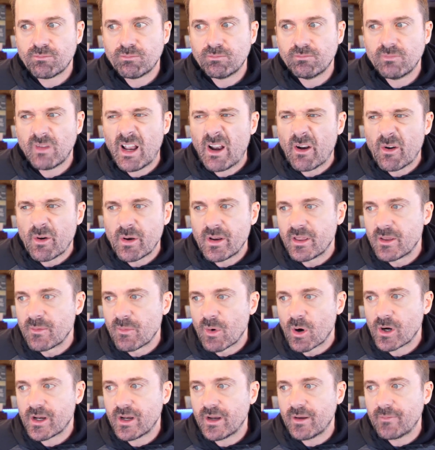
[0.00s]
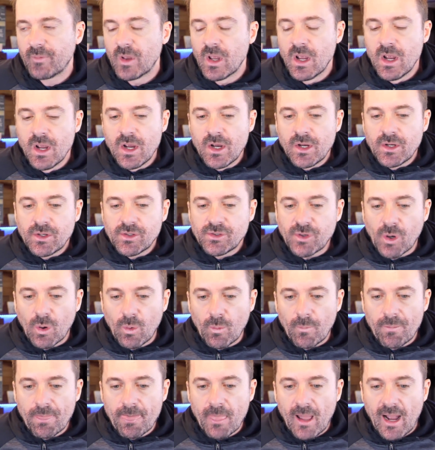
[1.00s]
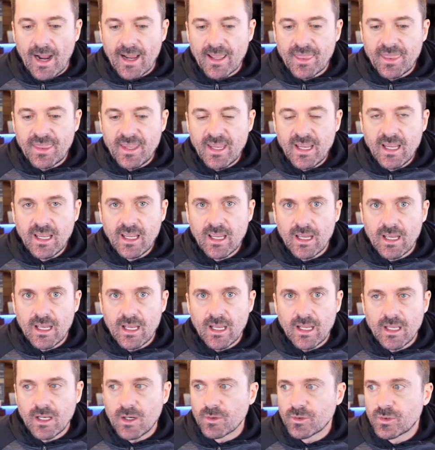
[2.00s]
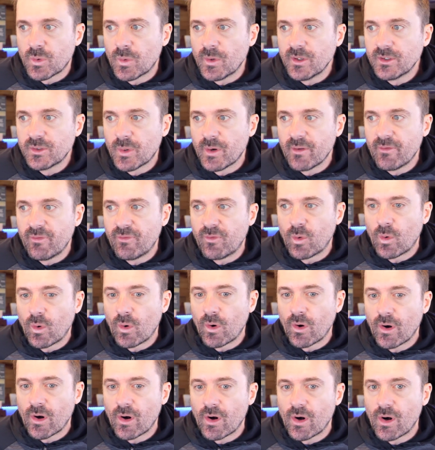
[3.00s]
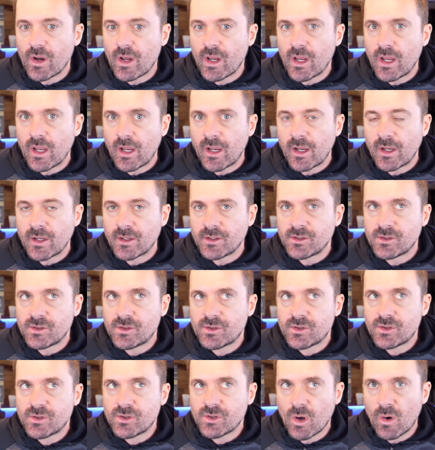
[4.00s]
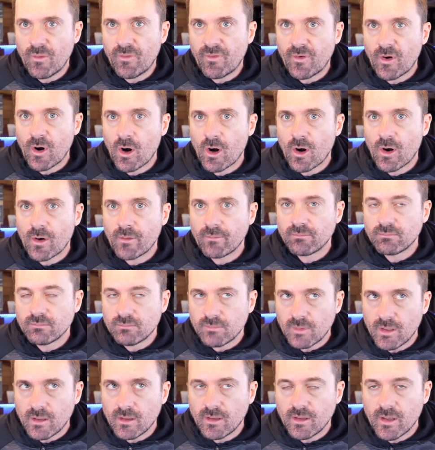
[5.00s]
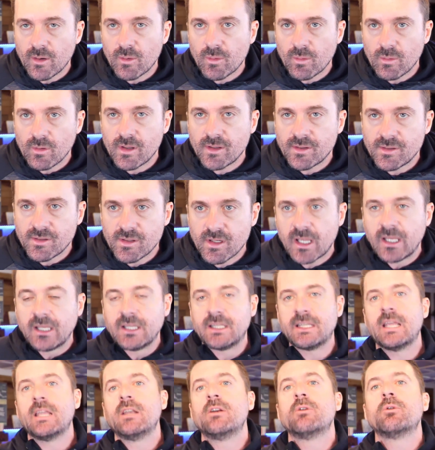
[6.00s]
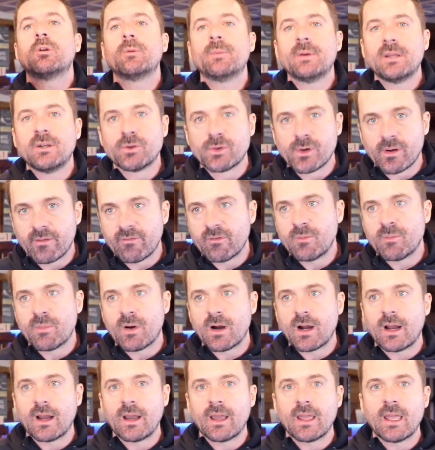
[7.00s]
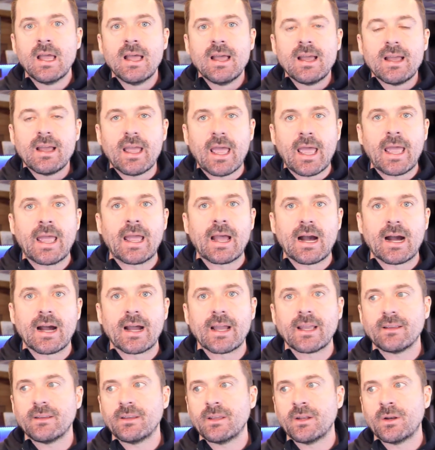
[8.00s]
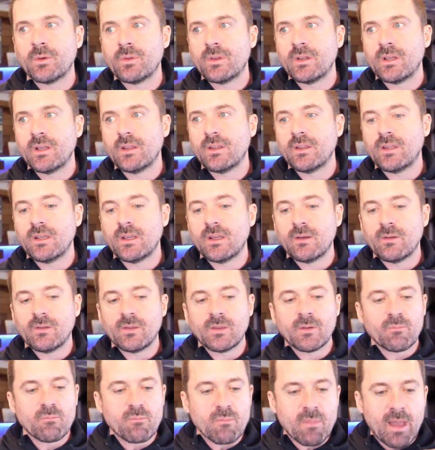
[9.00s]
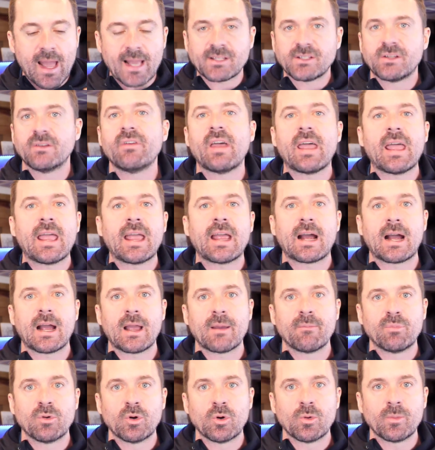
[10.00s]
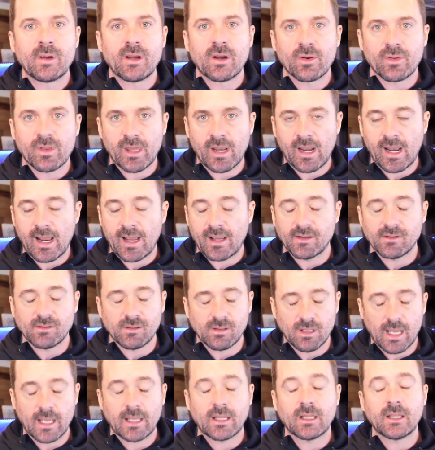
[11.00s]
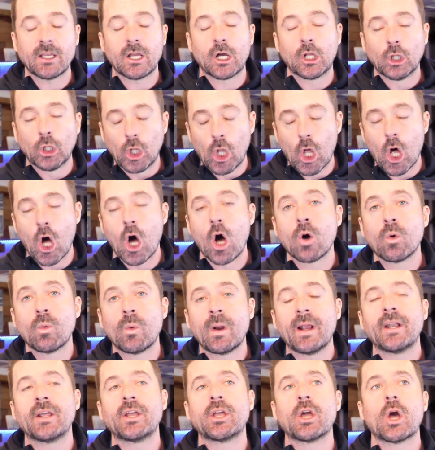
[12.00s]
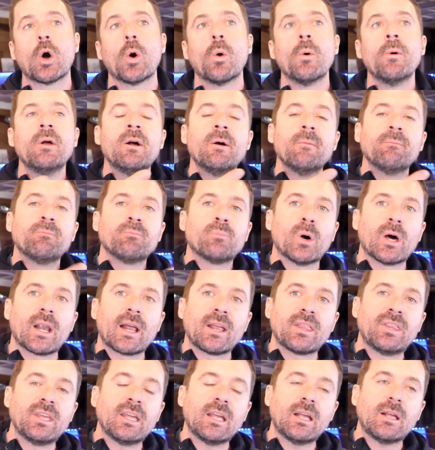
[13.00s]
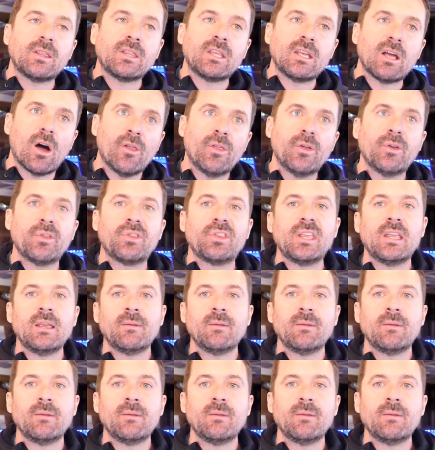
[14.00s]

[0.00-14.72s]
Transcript: area of the market. So I think 2024 is so far is continuing to be driven by AI. The massive AI boom here that has likely a long way to go. But I think the other theme